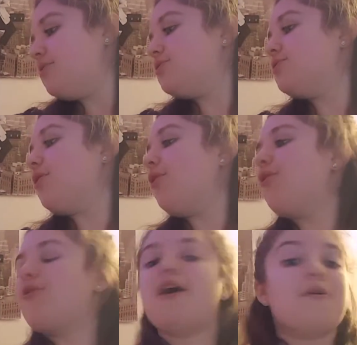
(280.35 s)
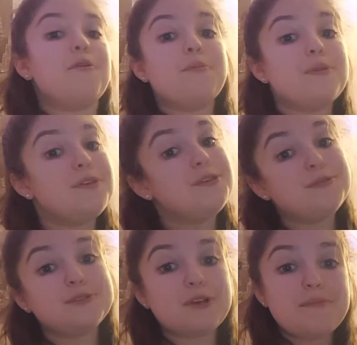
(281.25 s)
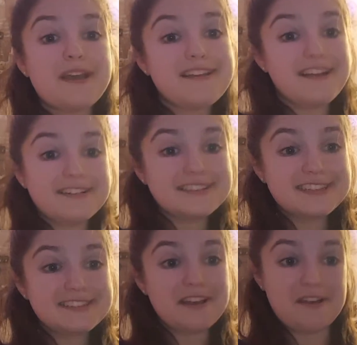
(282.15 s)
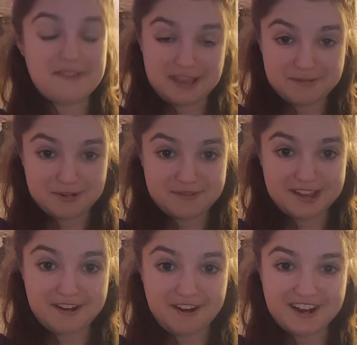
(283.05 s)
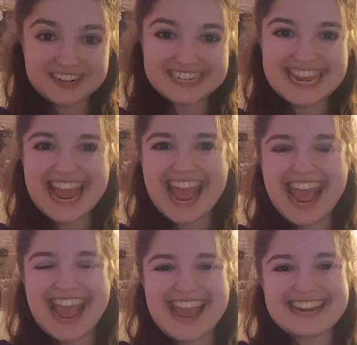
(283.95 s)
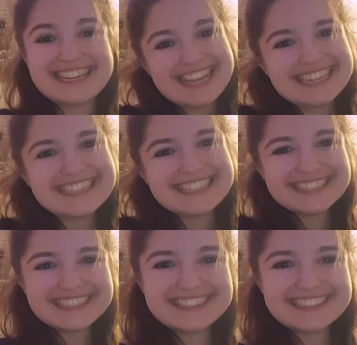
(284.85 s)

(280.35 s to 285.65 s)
So I hope you enjoyed my analysis of anamorphic art, and thanks!